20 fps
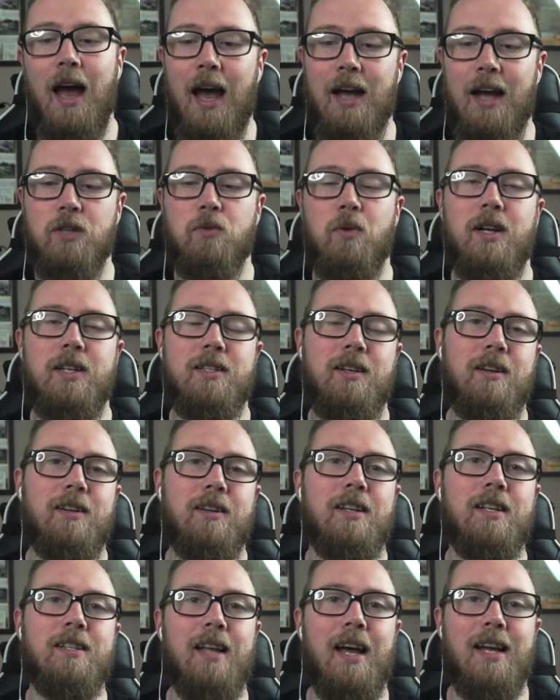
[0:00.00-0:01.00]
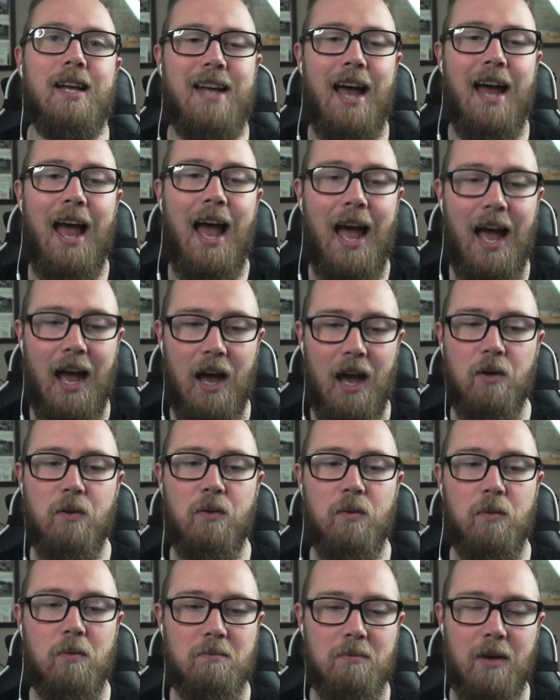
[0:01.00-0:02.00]
as well as understand
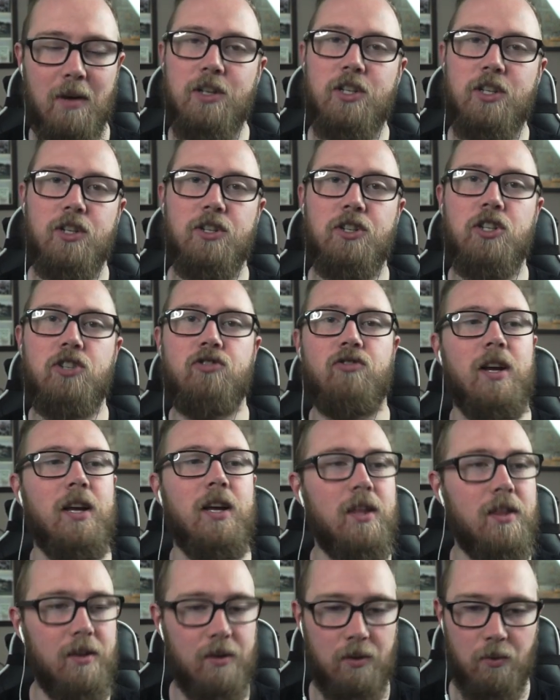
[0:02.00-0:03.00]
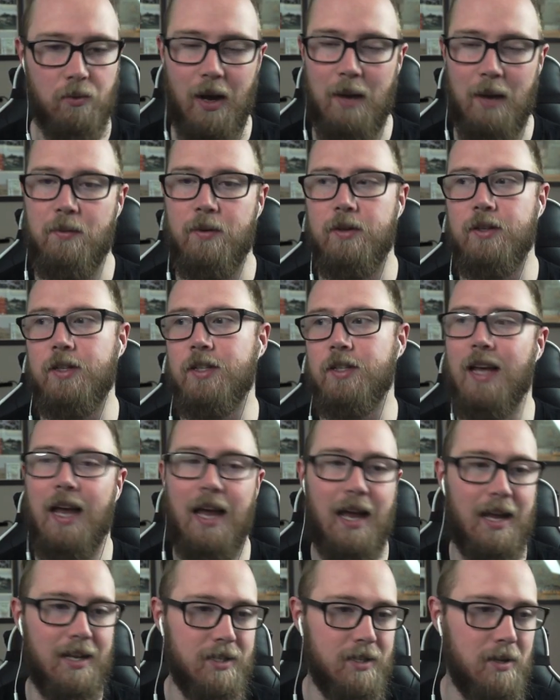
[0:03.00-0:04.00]
how much strength and weapons
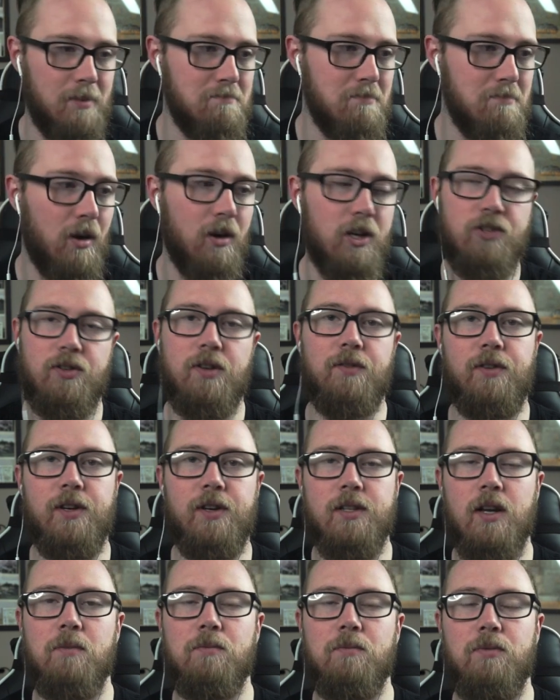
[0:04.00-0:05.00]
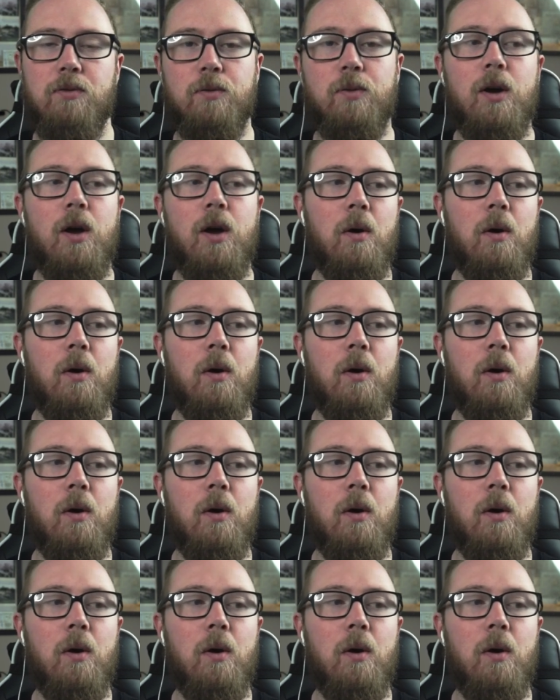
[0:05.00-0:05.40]
and mastery, for example,